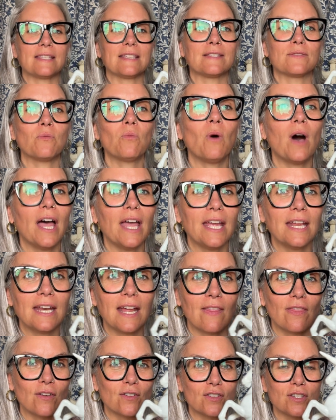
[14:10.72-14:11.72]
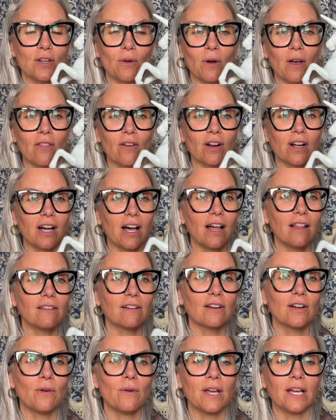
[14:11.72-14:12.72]
is white and there's no other color
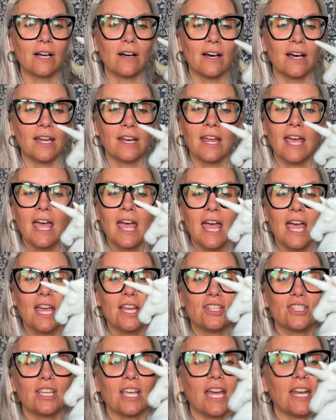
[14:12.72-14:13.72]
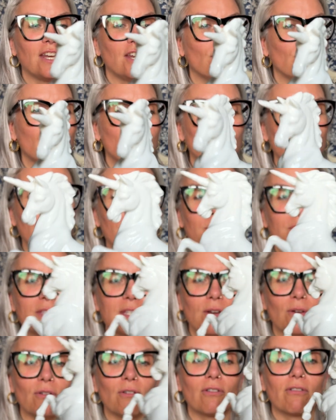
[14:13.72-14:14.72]
going on. She had no chips,
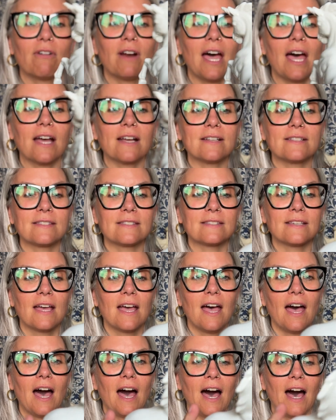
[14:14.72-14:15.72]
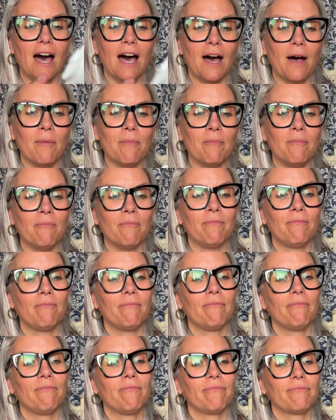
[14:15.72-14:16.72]
no cracks. I
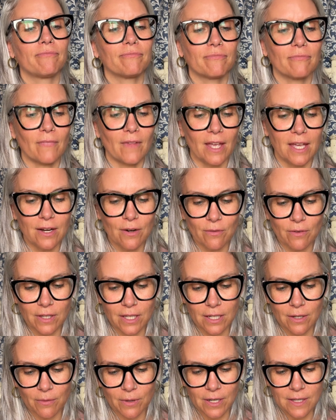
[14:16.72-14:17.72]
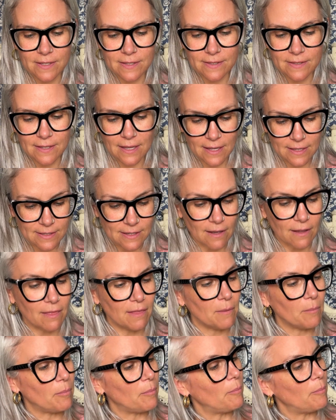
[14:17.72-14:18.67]
don't really know what it says on the